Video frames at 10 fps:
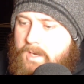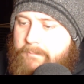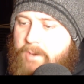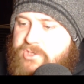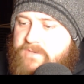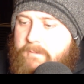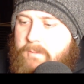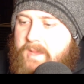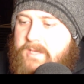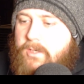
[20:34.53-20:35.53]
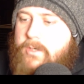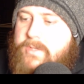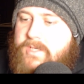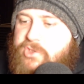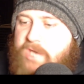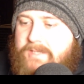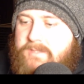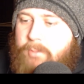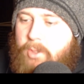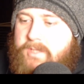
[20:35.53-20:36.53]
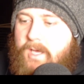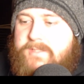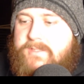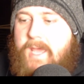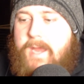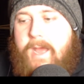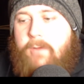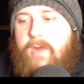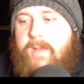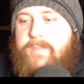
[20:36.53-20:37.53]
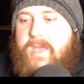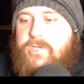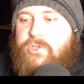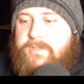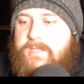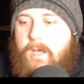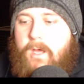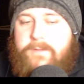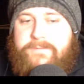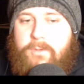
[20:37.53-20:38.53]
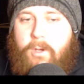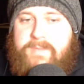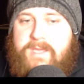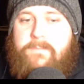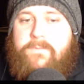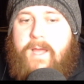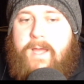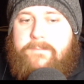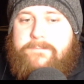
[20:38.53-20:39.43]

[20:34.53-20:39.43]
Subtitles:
Impression of MMA Guru in the Jackson podcast getting out Rampage on the earth not being flat.